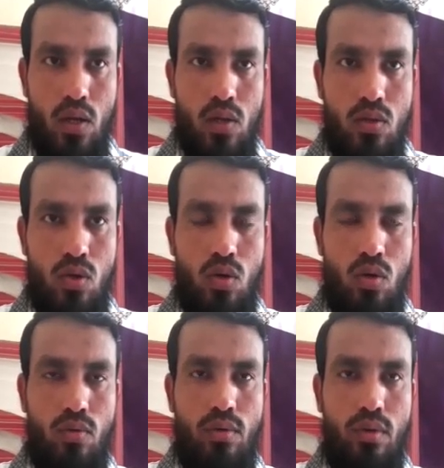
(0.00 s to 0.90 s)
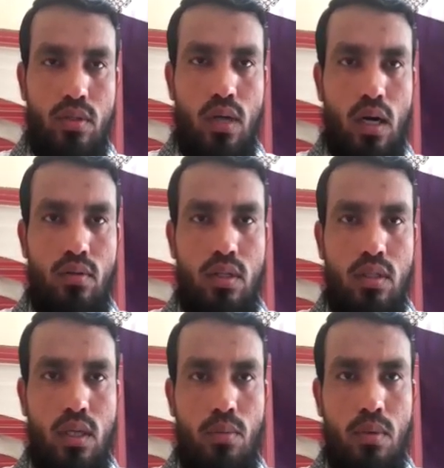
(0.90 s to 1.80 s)
So we will start with
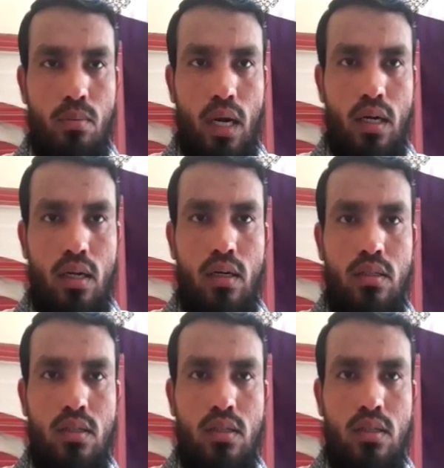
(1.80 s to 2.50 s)
this chapter, matter and its